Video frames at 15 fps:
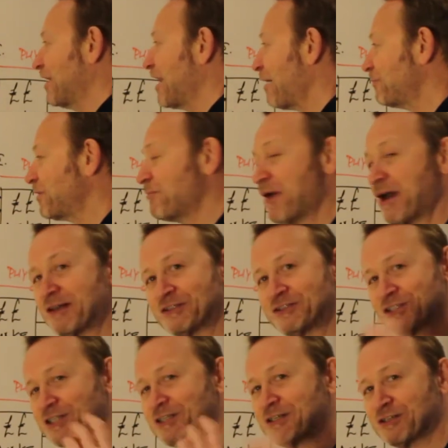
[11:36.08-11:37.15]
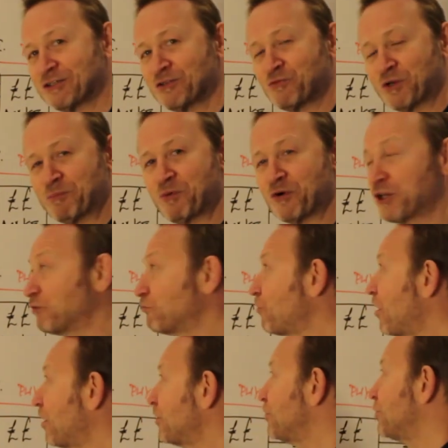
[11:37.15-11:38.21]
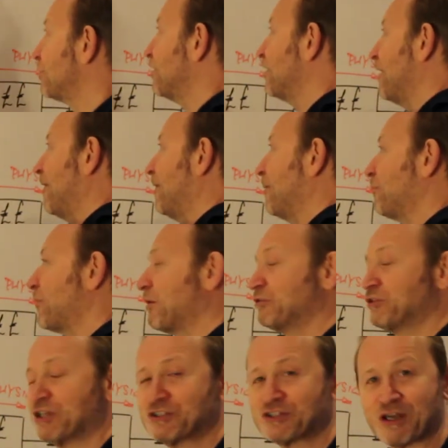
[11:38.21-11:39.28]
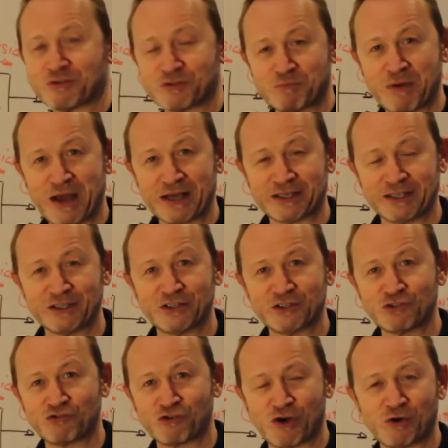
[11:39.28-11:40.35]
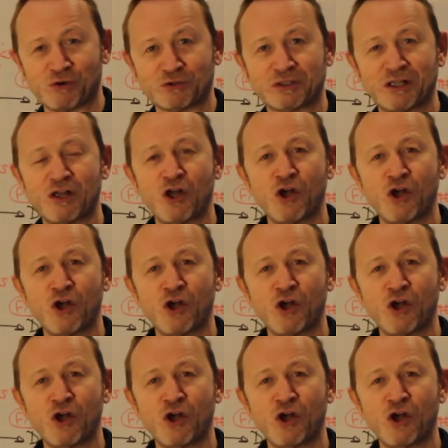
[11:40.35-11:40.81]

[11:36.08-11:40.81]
an abnormality, we put it right and the process goes back in control.